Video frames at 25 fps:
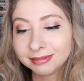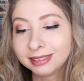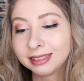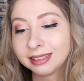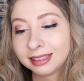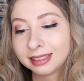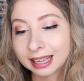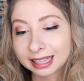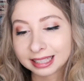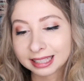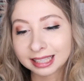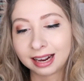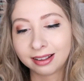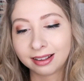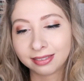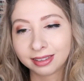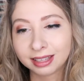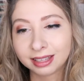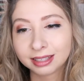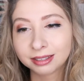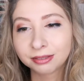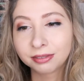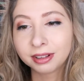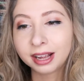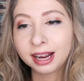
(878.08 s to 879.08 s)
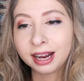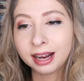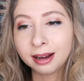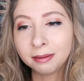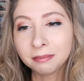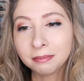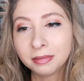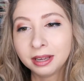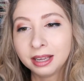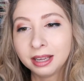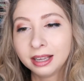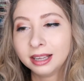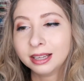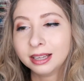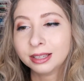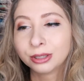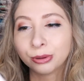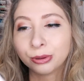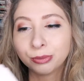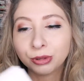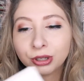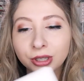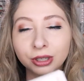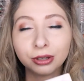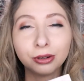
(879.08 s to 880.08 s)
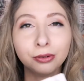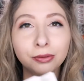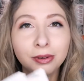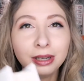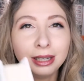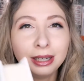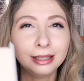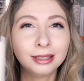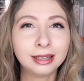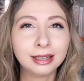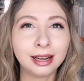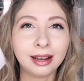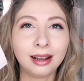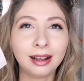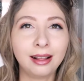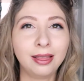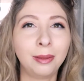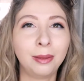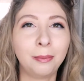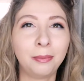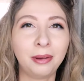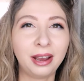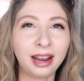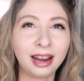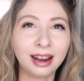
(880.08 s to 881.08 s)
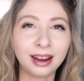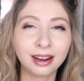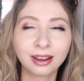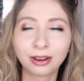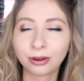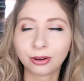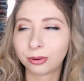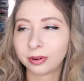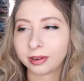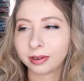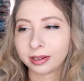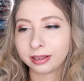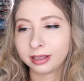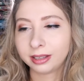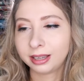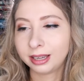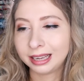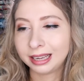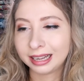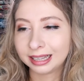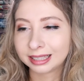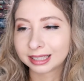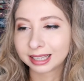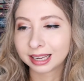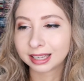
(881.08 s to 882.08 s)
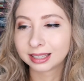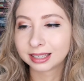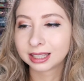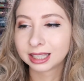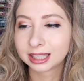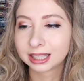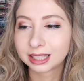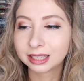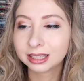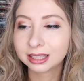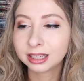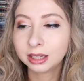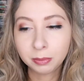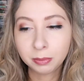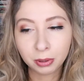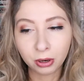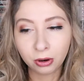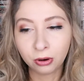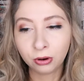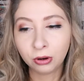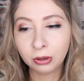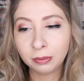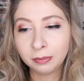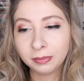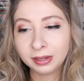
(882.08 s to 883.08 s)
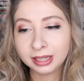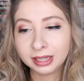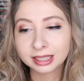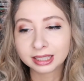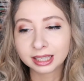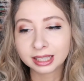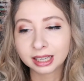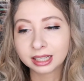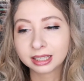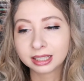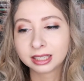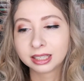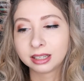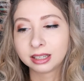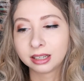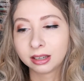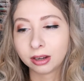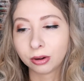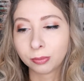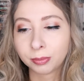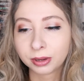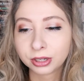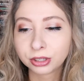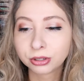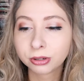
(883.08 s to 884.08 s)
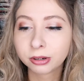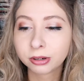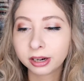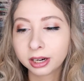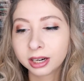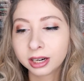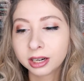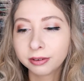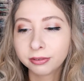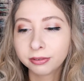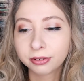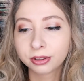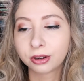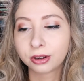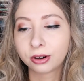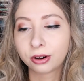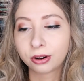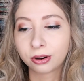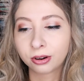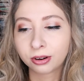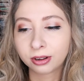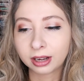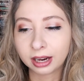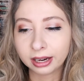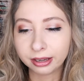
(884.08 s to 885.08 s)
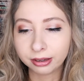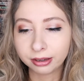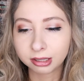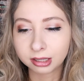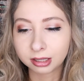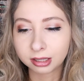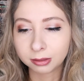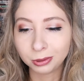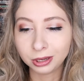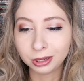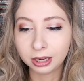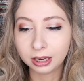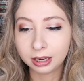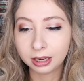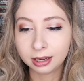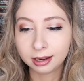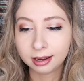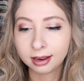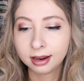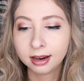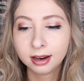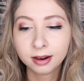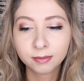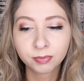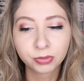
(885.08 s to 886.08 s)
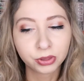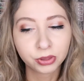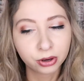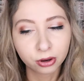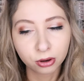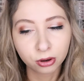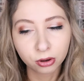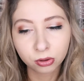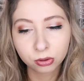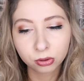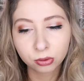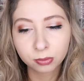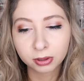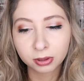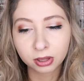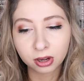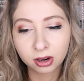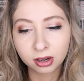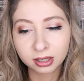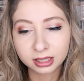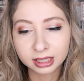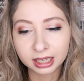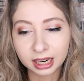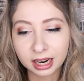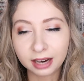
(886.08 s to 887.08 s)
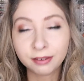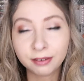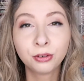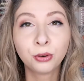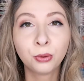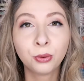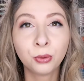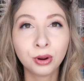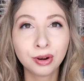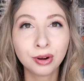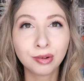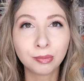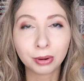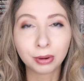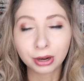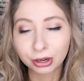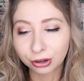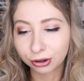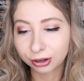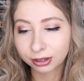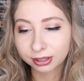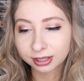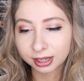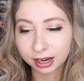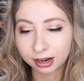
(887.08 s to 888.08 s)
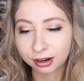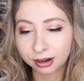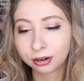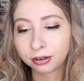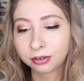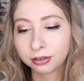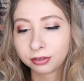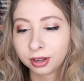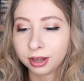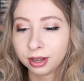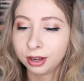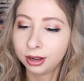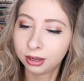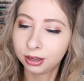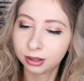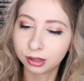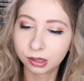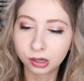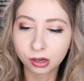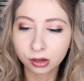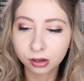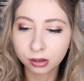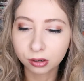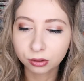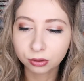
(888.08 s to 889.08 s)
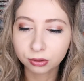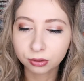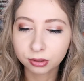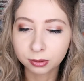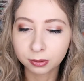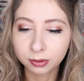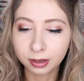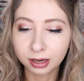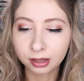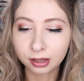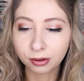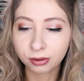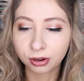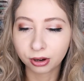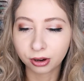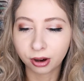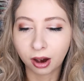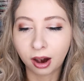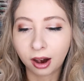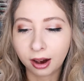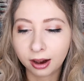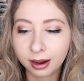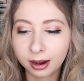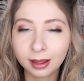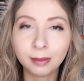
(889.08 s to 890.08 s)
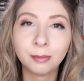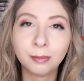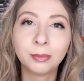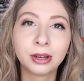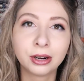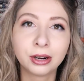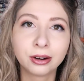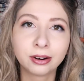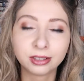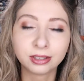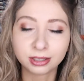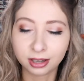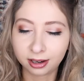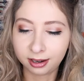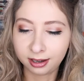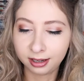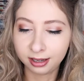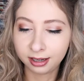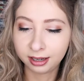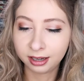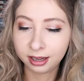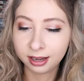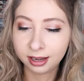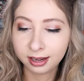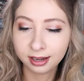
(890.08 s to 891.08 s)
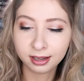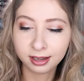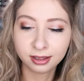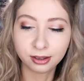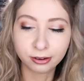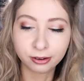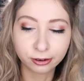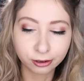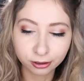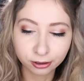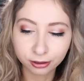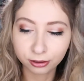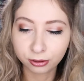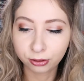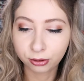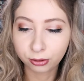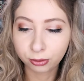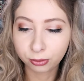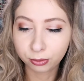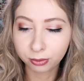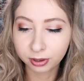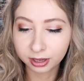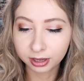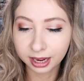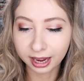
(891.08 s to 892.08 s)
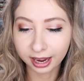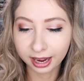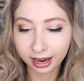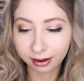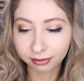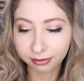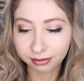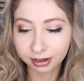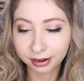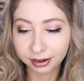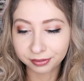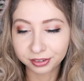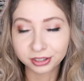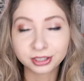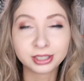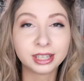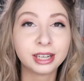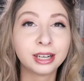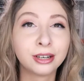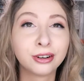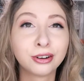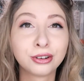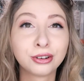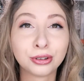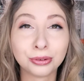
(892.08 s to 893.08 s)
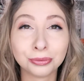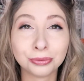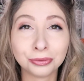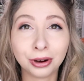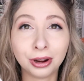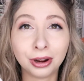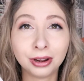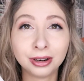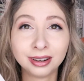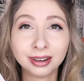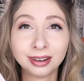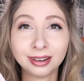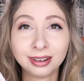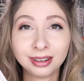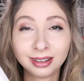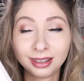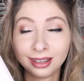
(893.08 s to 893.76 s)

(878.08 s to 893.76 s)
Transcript: that's on this flap. So I'm just gonna read on the back quickly. It says, "This isn't a poem. Instead, it's an obituary for the girl I used to be, the girl who belonged to everyone but herself, The Girl Who Swallowed Her Heart and Bit Her Tongue, The Girl Who Would Have Never Dared to Run.